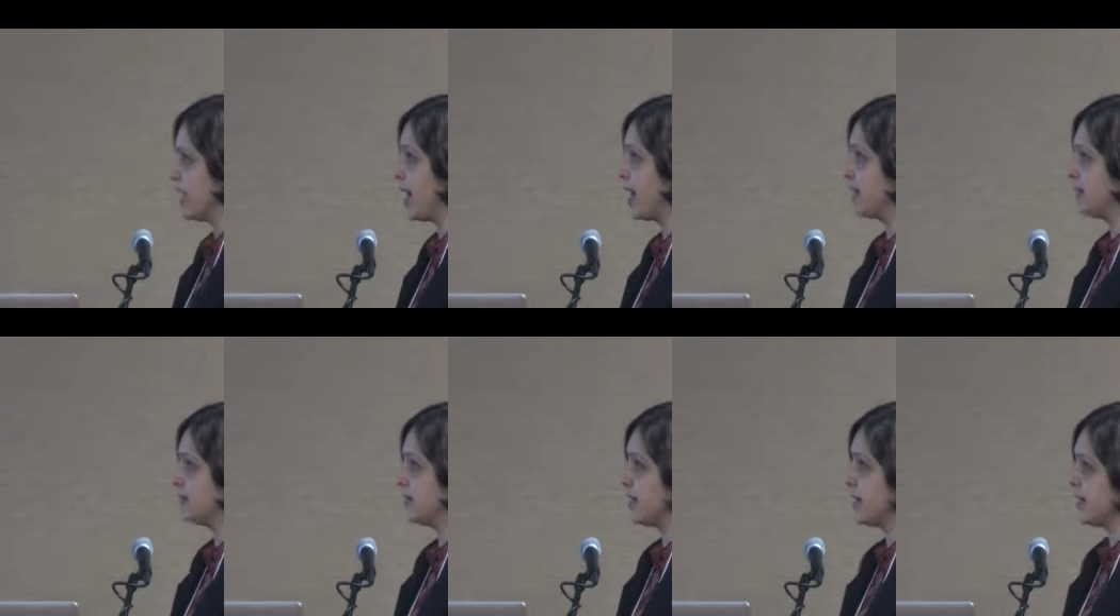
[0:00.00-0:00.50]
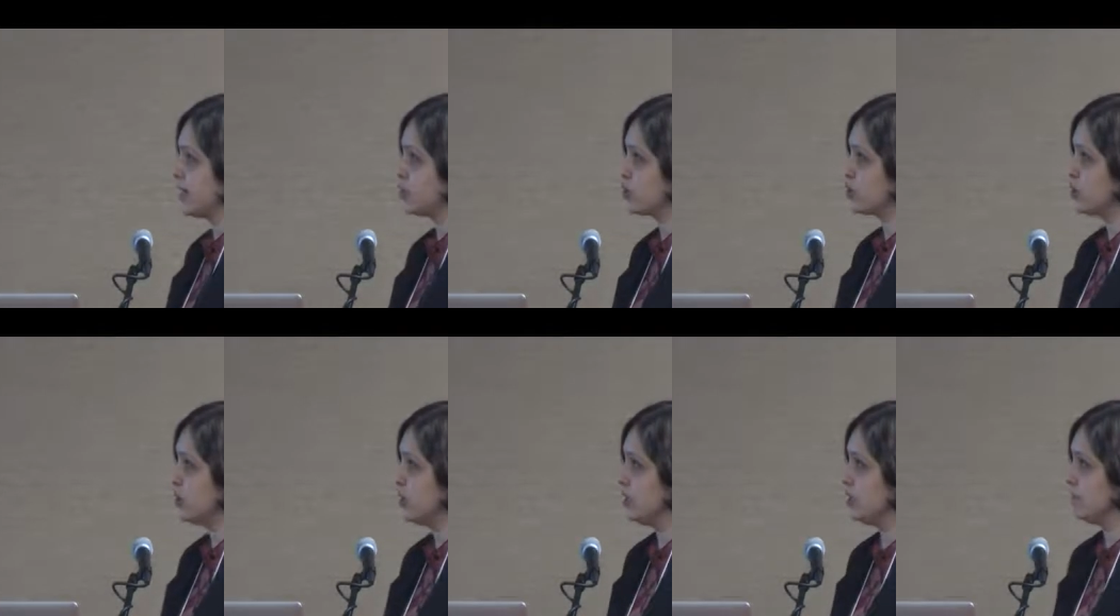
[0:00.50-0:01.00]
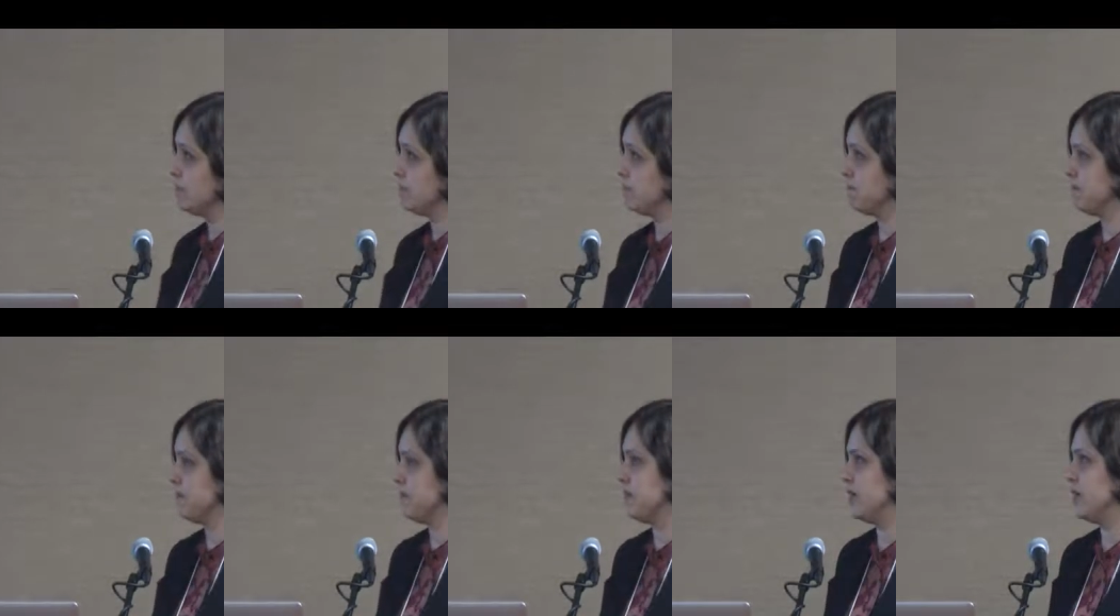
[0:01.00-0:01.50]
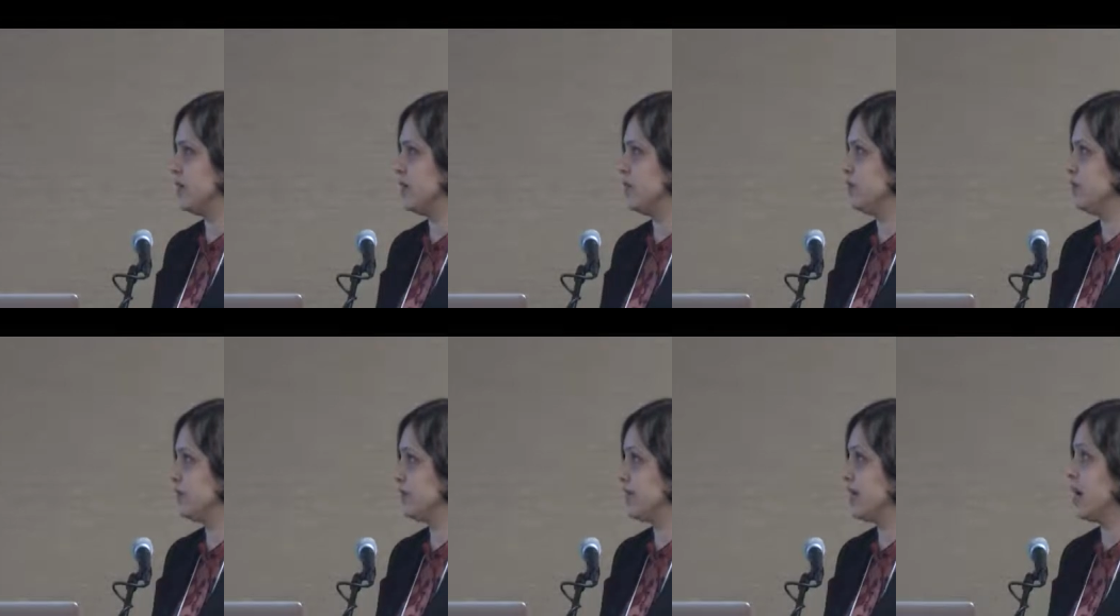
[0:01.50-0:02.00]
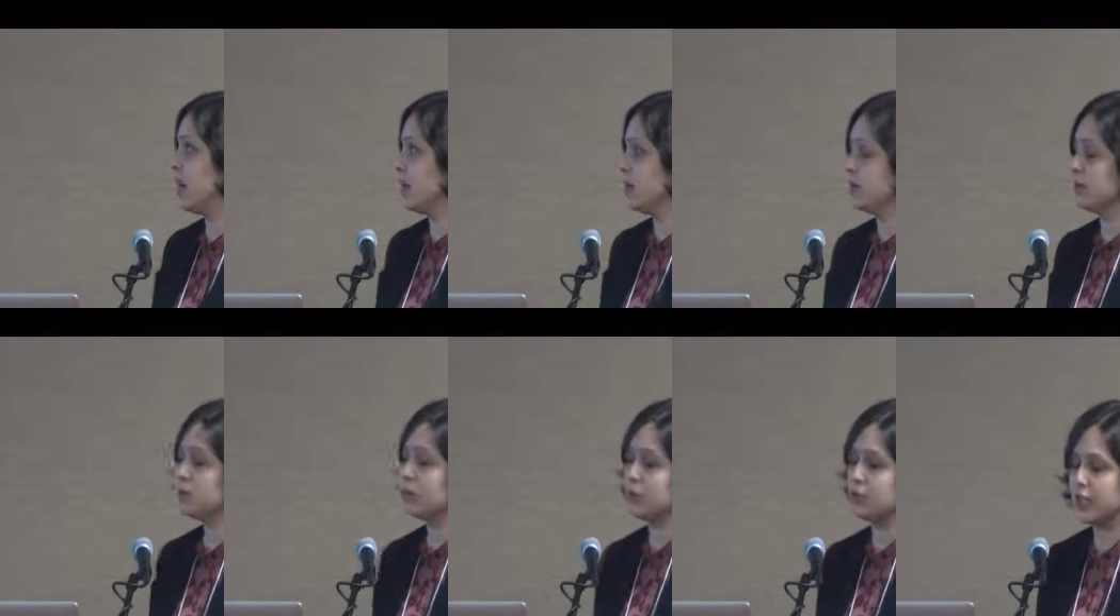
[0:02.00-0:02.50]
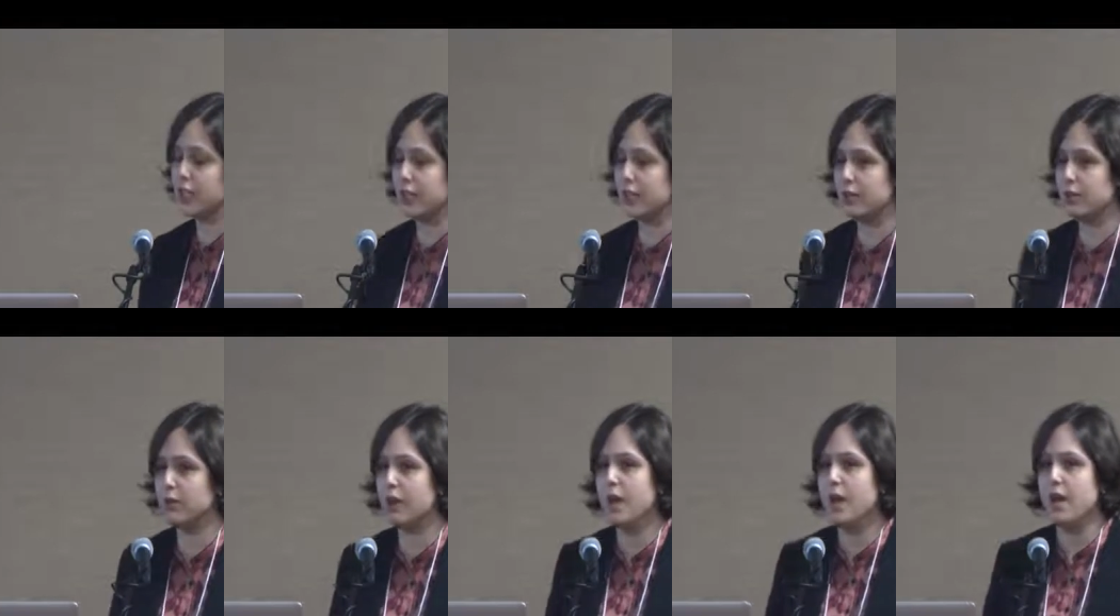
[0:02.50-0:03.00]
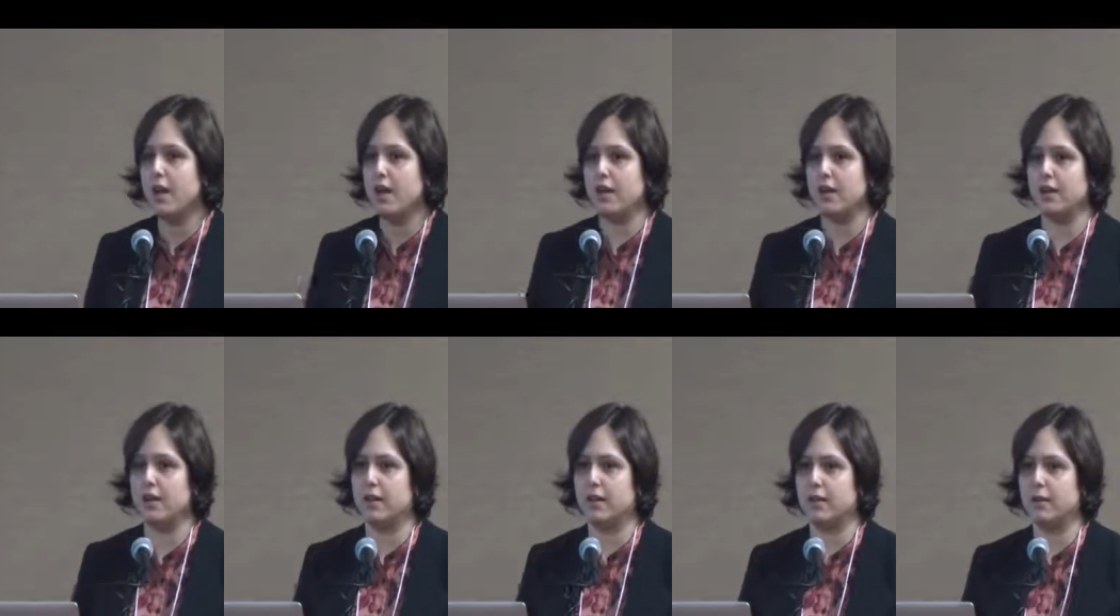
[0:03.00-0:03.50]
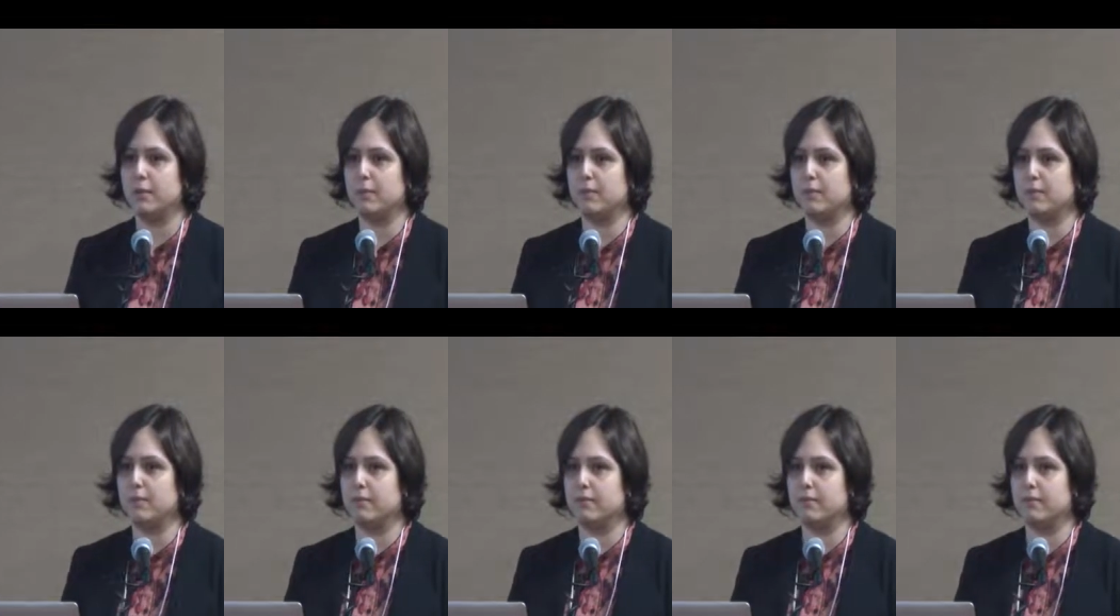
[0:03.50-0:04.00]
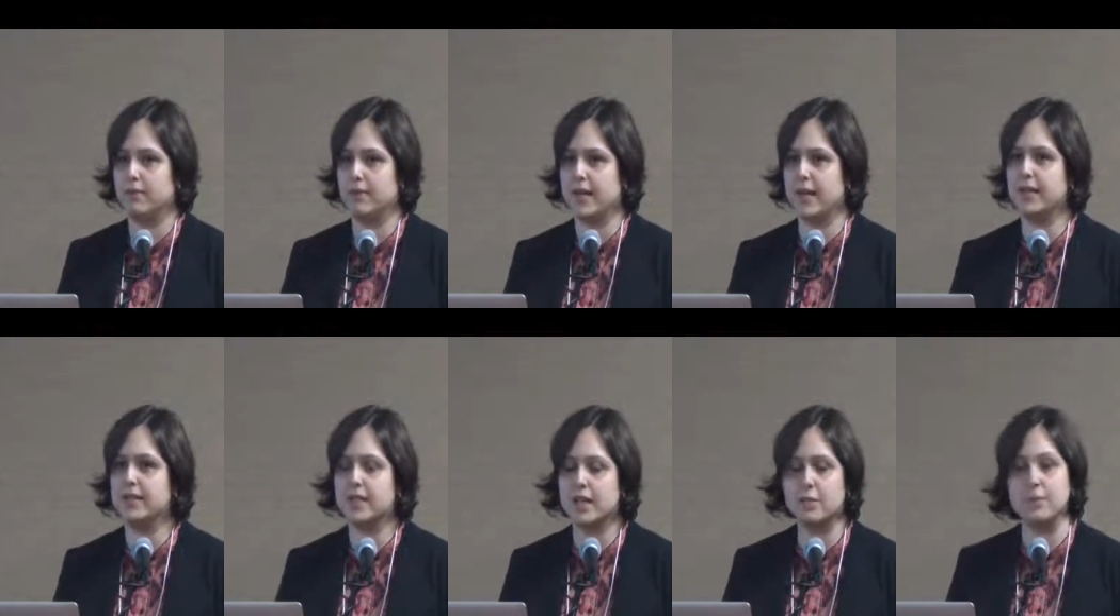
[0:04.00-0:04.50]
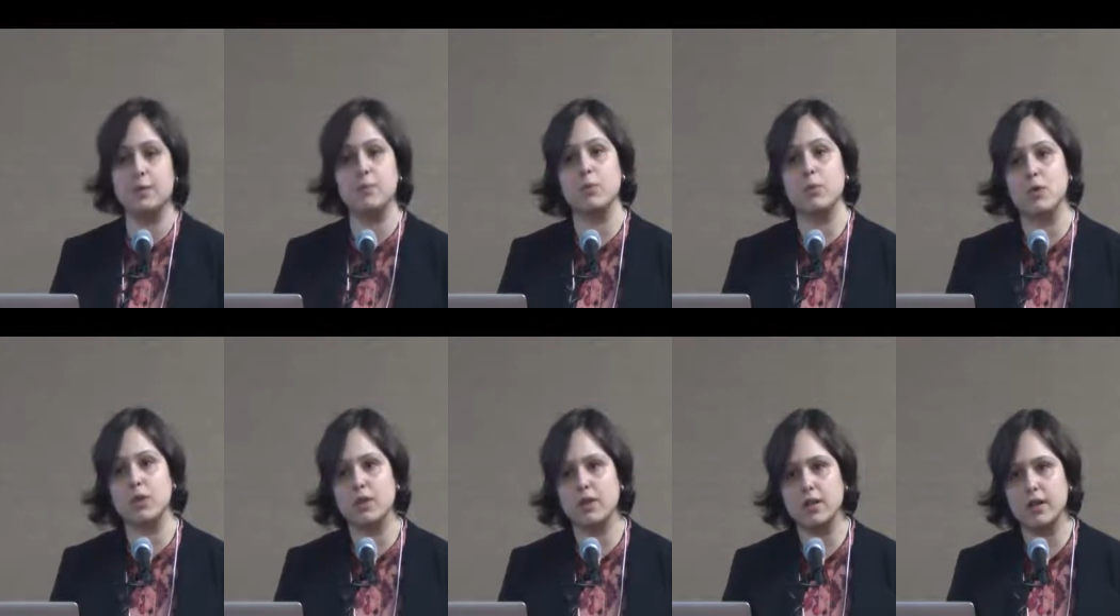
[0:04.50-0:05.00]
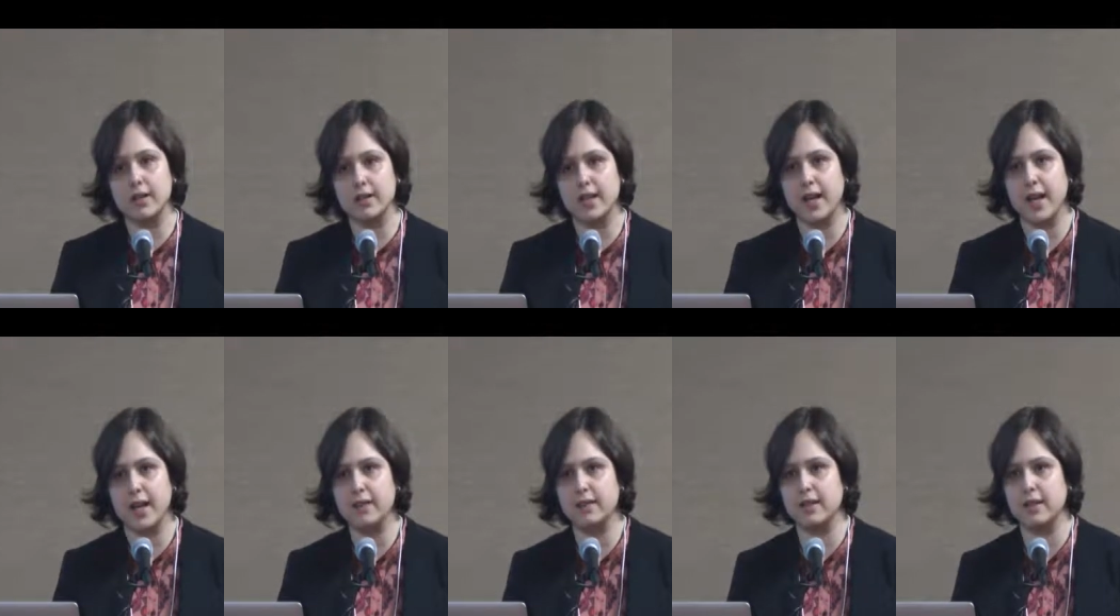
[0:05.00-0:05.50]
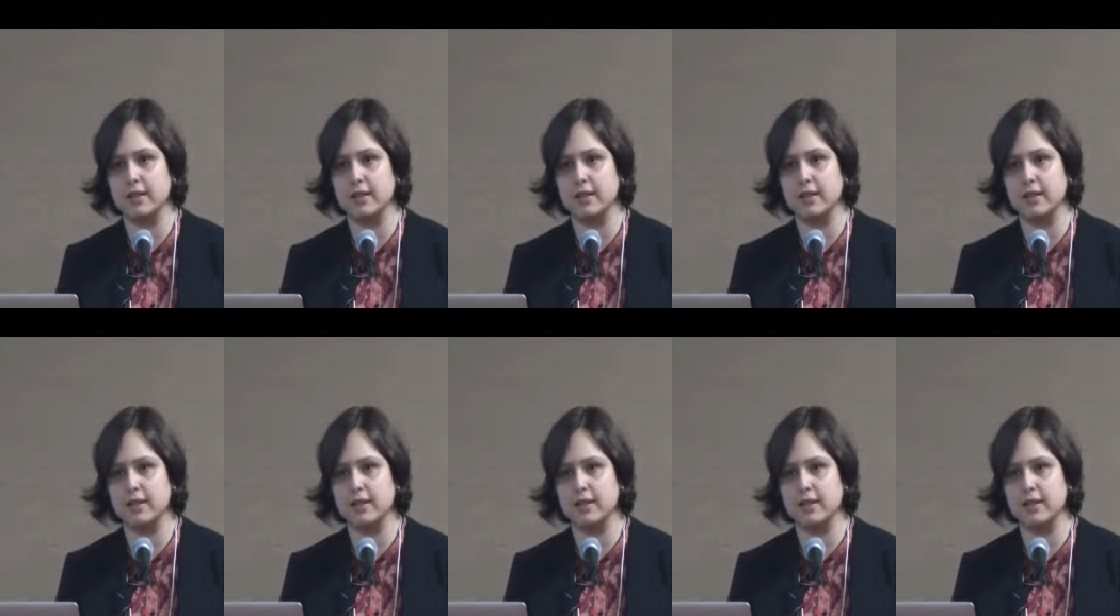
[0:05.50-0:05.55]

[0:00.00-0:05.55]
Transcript: And actually, we are now able to tell you a little bit more on that,